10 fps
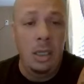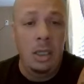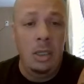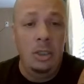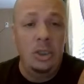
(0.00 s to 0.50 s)

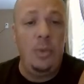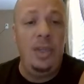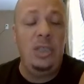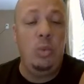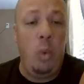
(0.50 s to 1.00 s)
So in
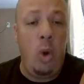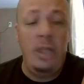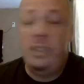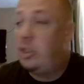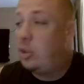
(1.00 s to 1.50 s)
this
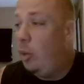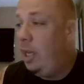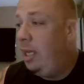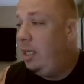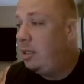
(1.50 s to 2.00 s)
one
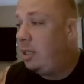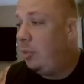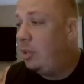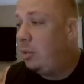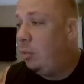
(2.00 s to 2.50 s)
squeeze, there
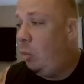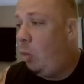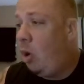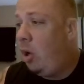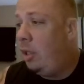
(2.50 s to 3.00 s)
was
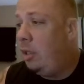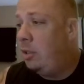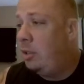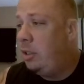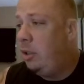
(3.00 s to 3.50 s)
one,
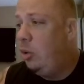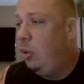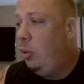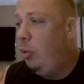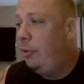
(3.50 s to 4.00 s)

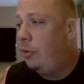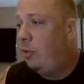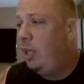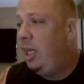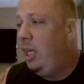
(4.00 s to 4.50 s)
two,
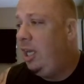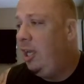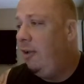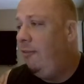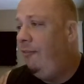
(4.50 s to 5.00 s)
three,